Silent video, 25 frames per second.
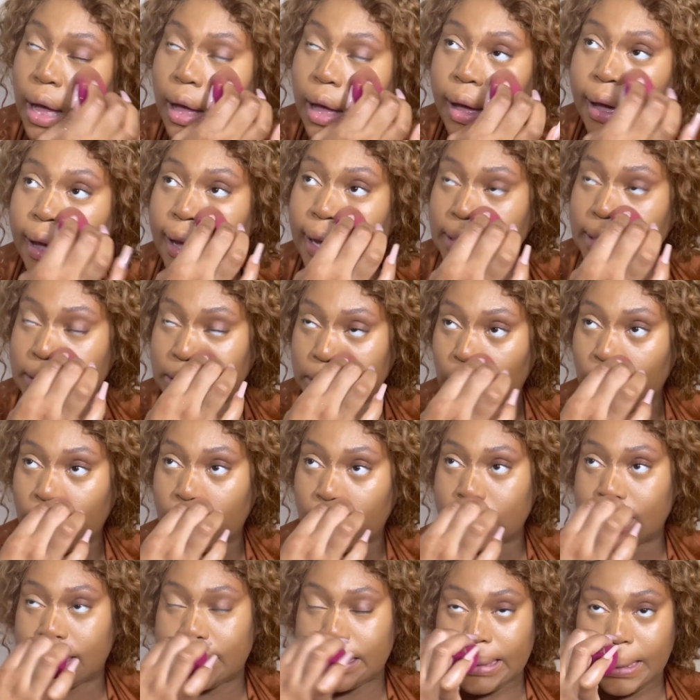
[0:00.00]
I
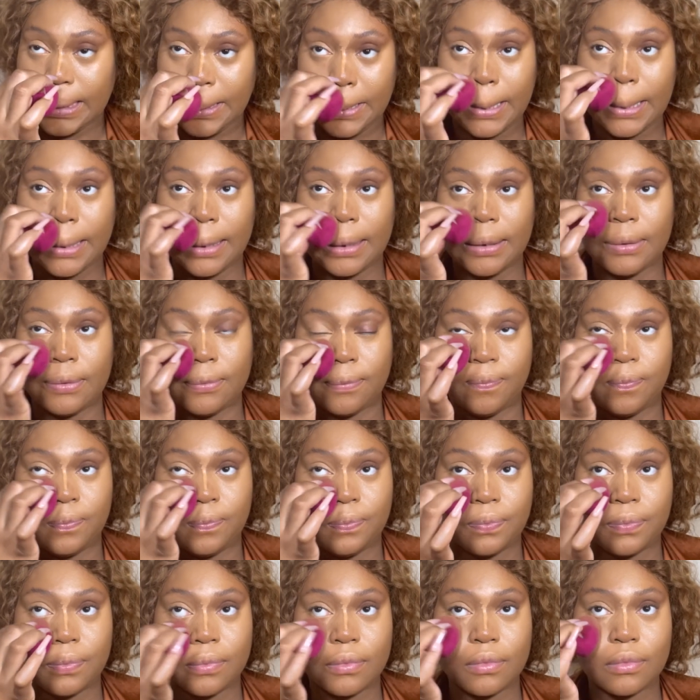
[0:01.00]
started seeing
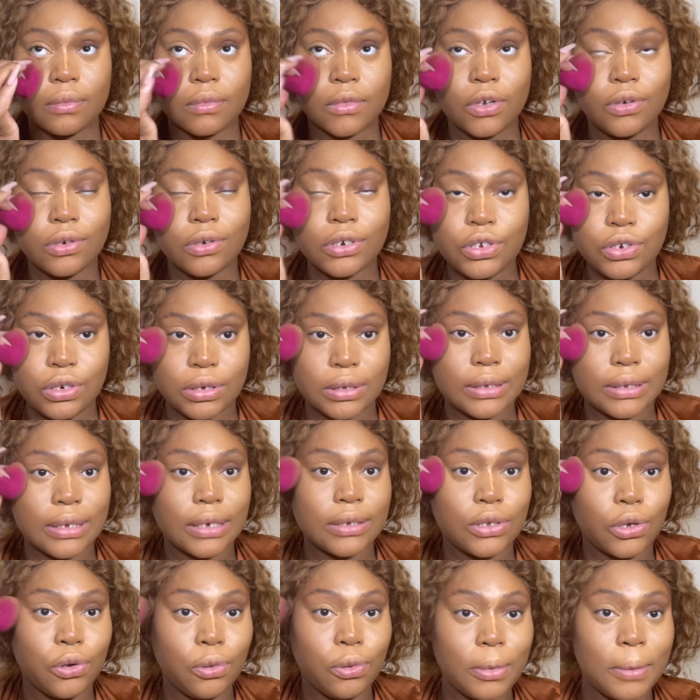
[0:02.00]
Christians
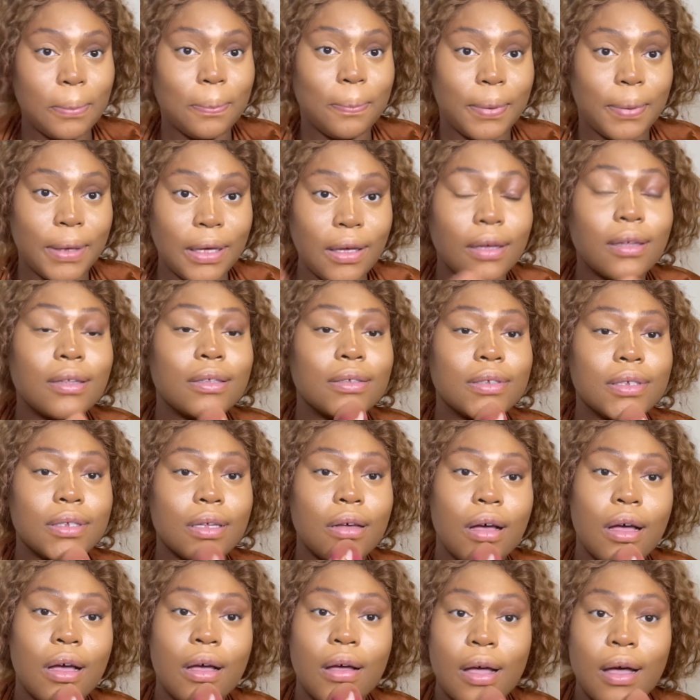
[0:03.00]
as human beings.
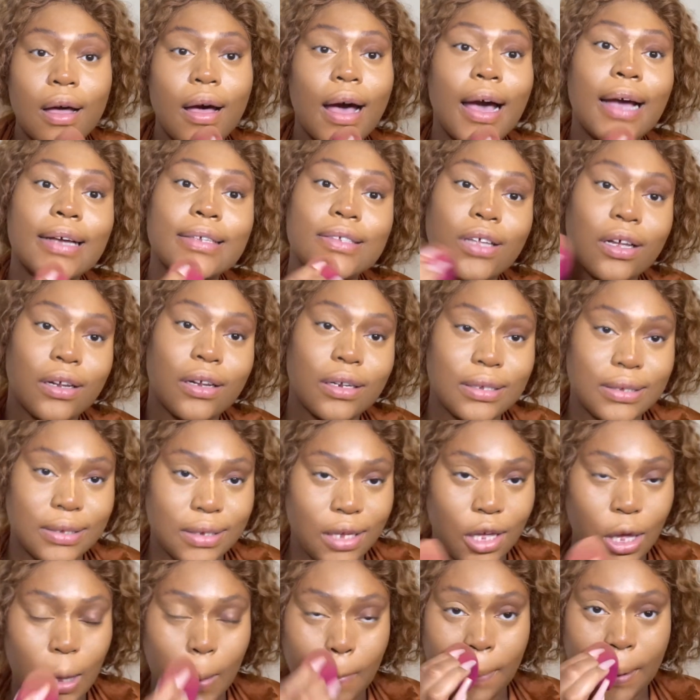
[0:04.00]
I started
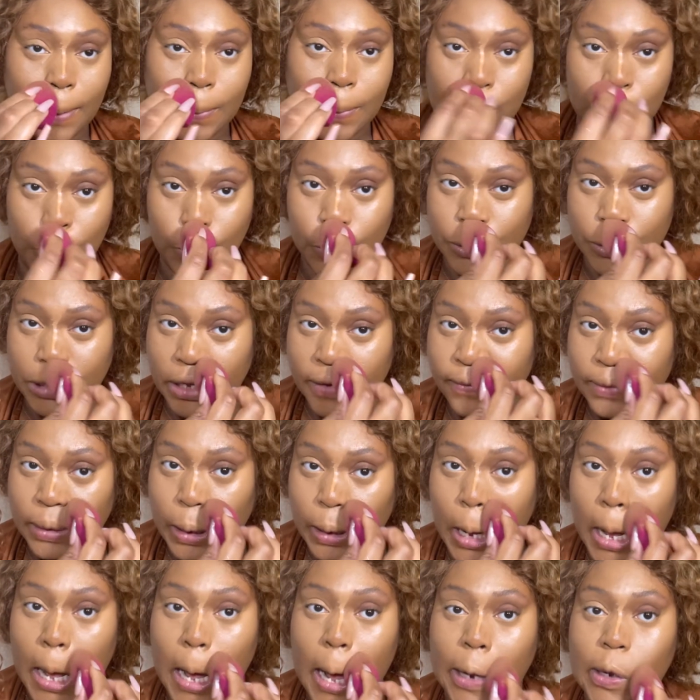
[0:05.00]
seeing people who love
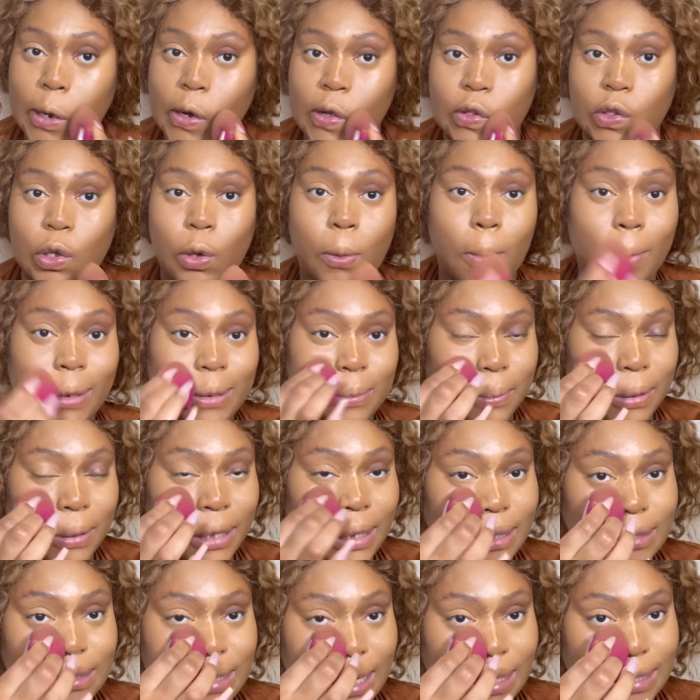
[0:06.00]
God as human
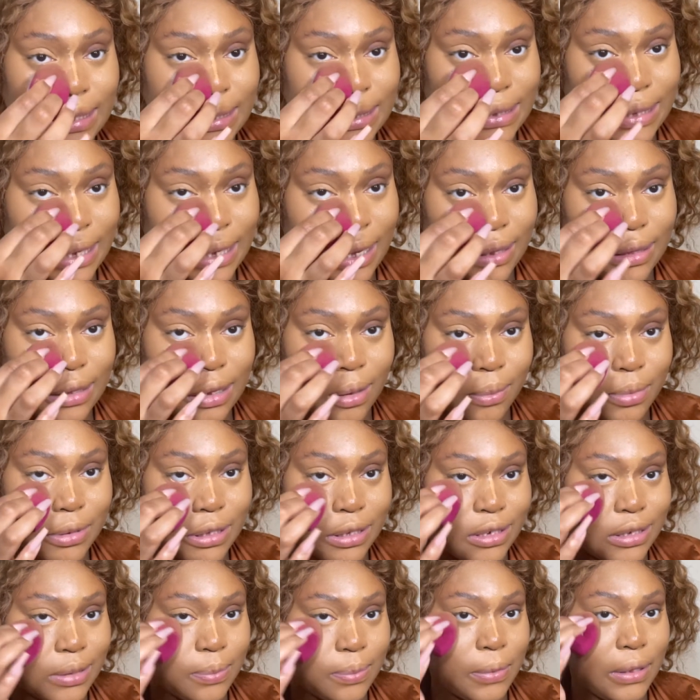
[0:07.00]
beings. I didn't take them
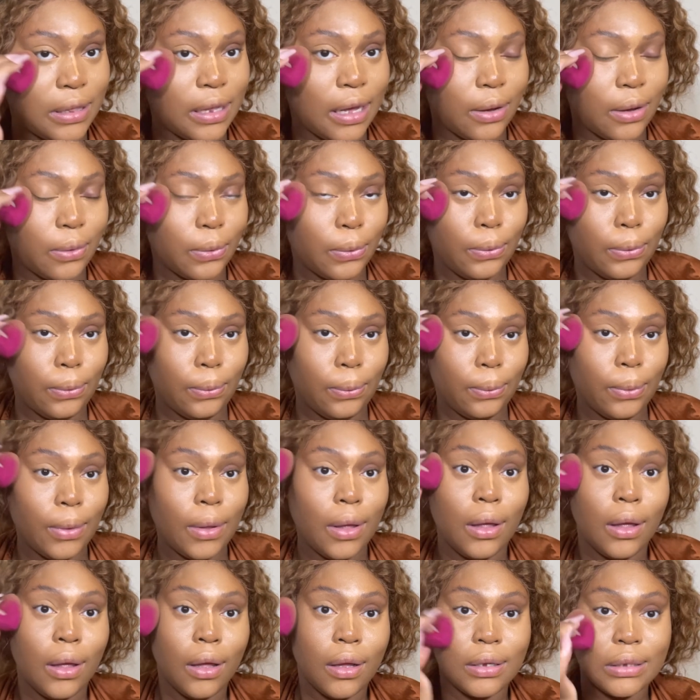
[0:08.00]
to just be like, oh,
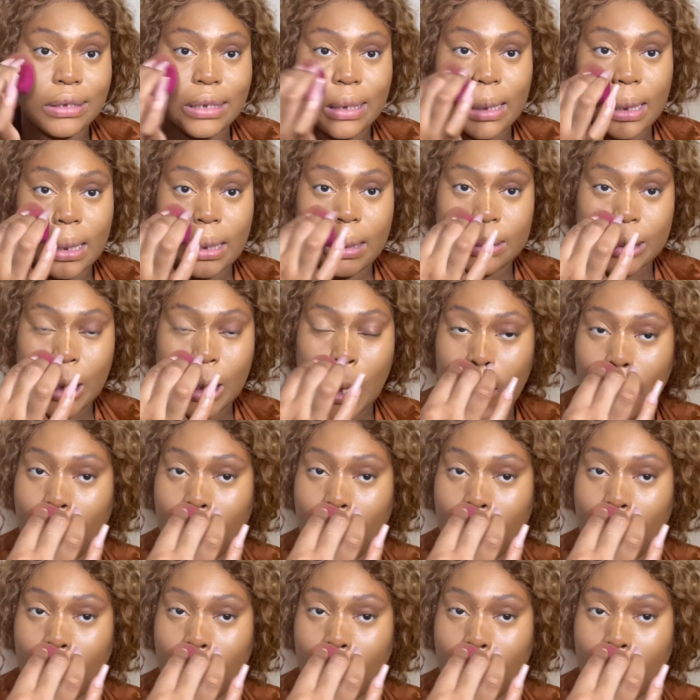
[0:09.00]
these,